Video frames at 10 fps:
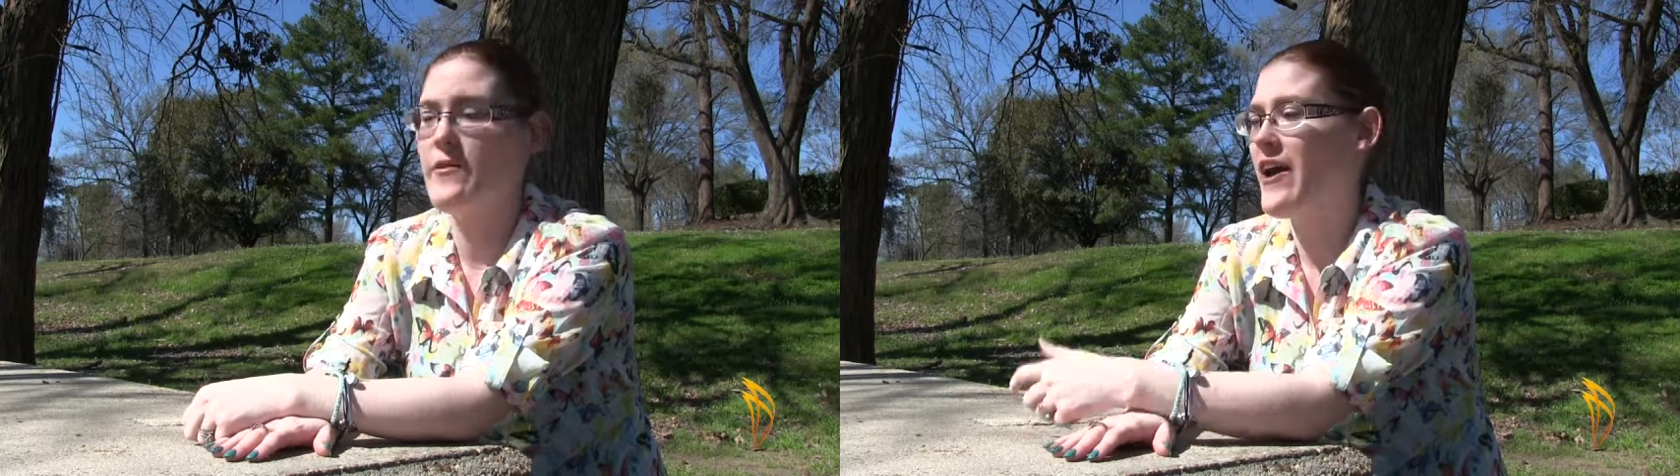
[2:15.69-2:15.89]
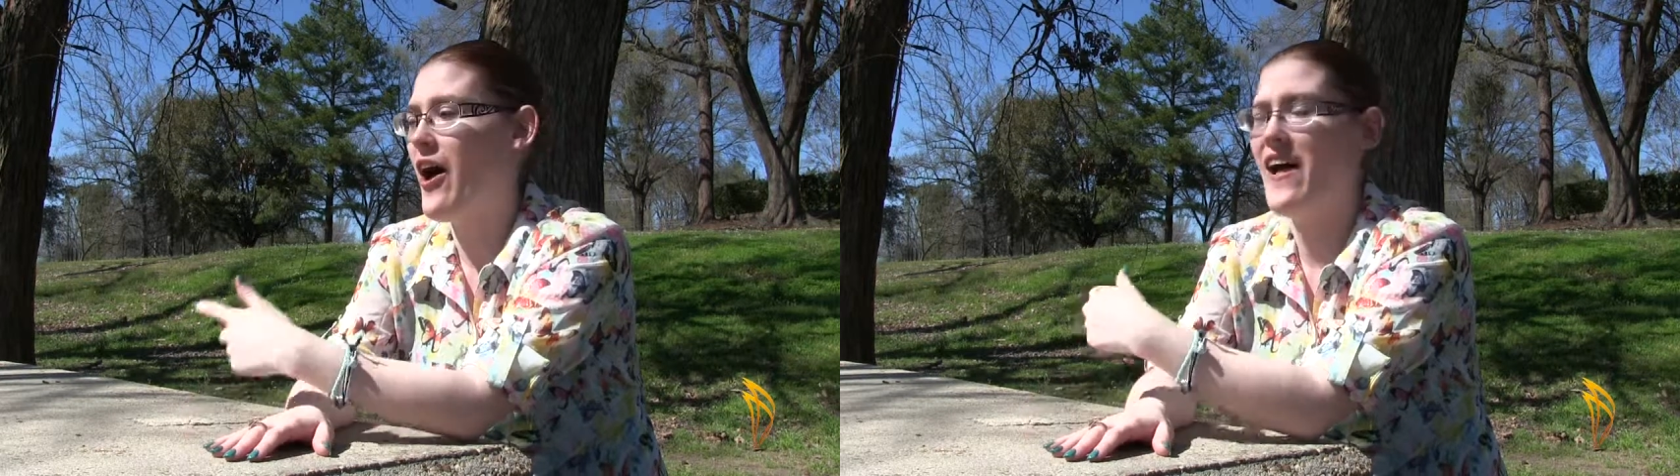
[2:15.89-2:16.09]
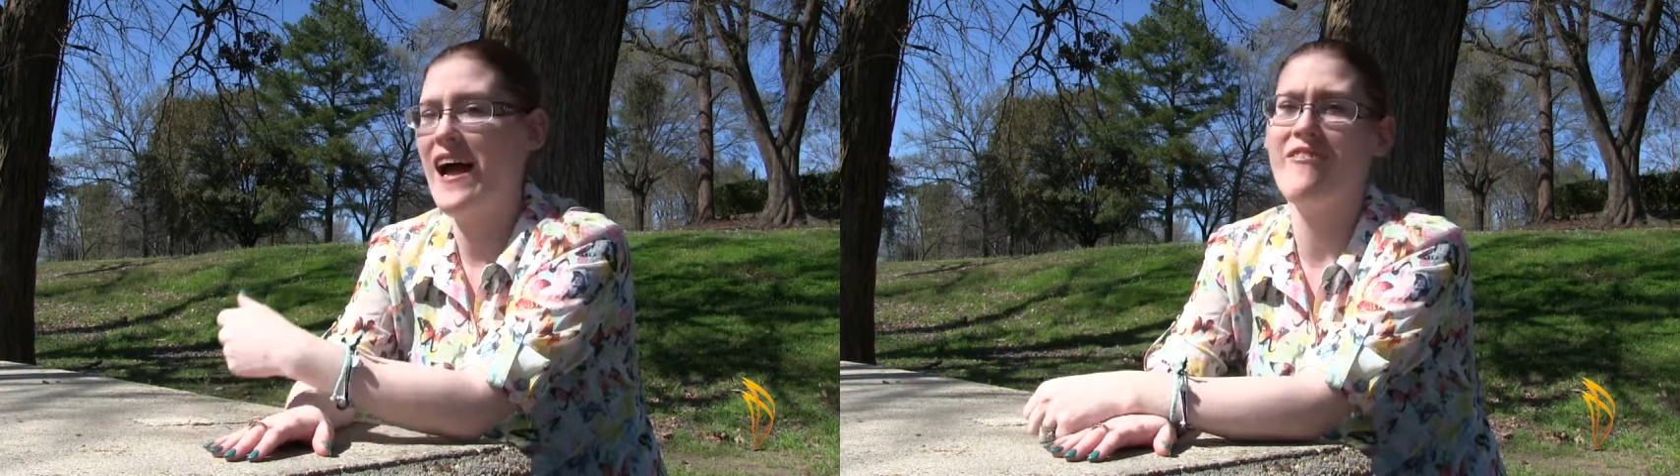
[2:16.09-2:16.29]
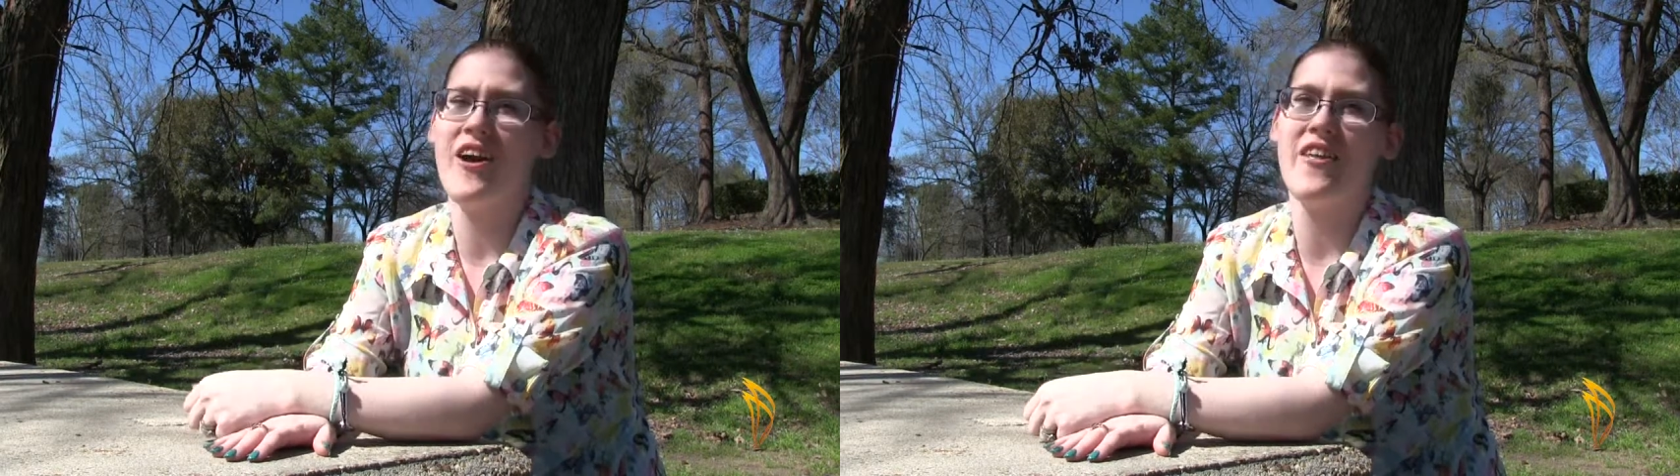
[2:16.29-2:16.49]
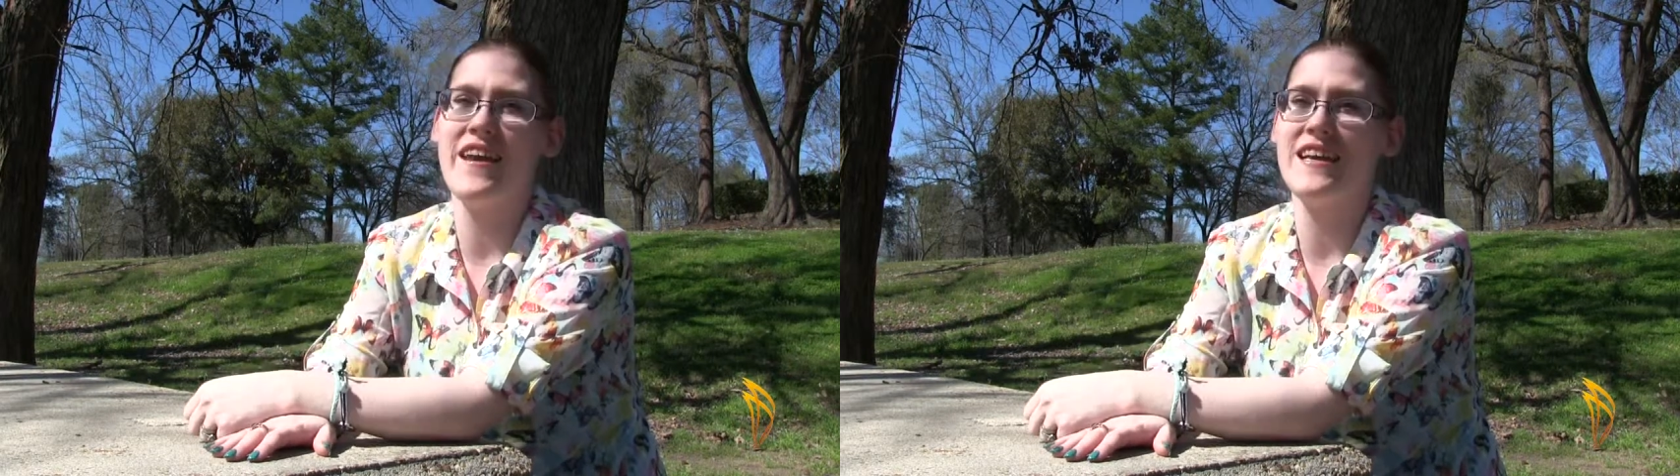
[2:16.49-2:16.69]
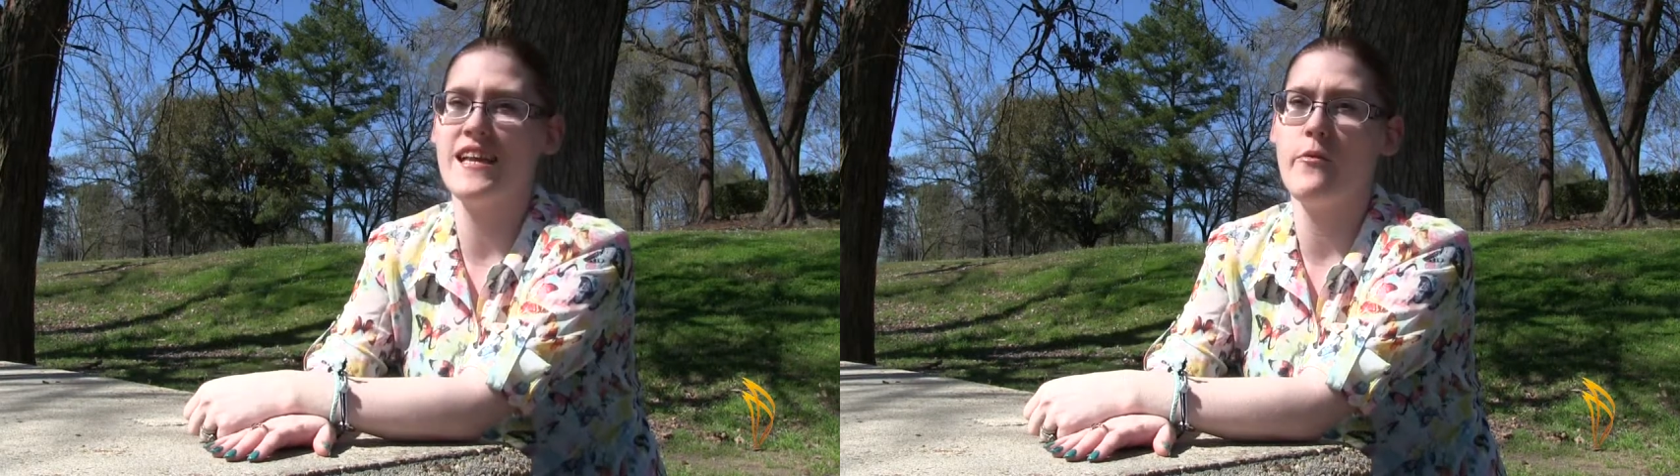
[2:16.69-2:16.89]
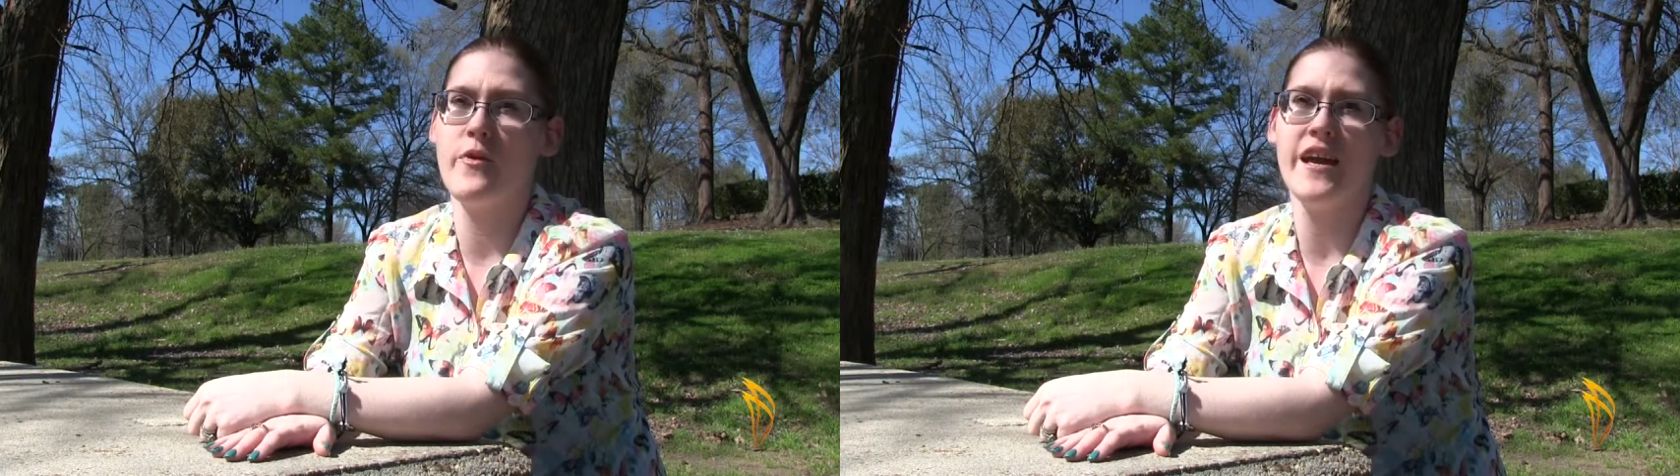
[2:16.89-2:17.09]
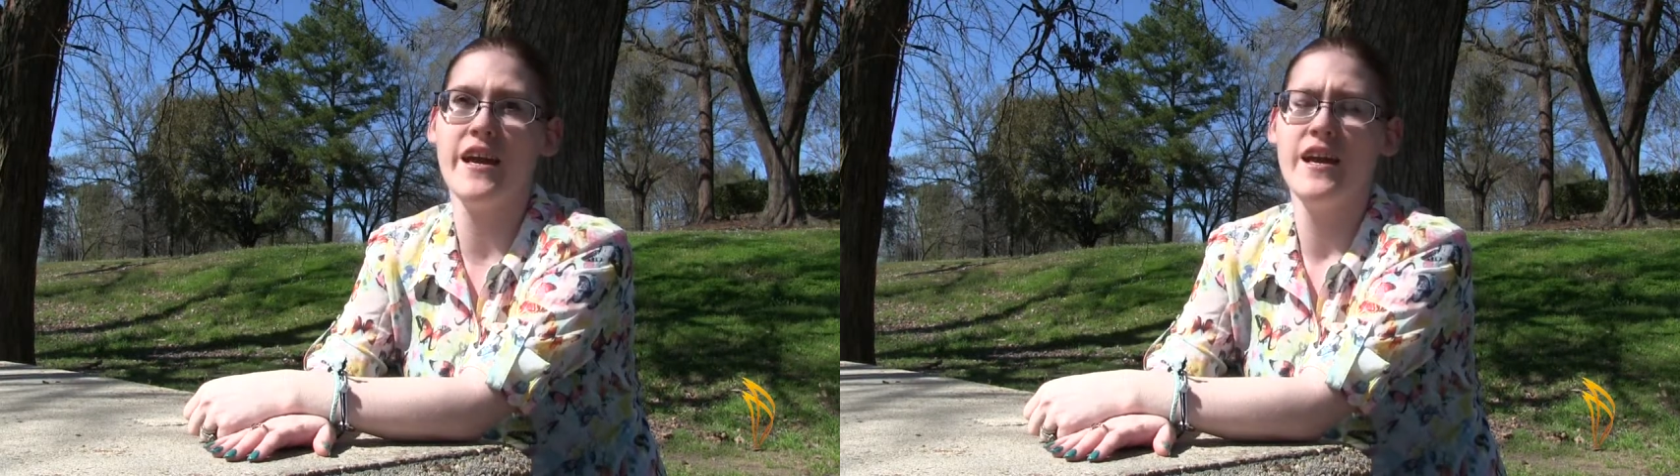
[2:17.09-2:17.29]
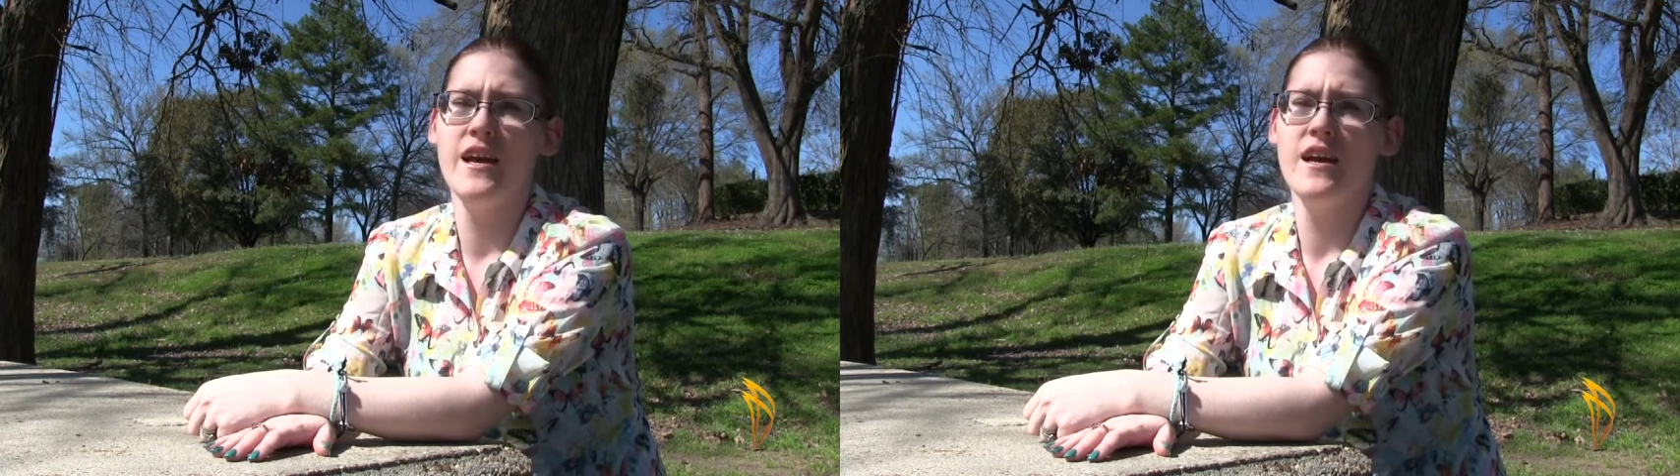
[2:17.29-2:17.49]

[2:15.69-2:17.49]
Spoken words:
We all have our things that we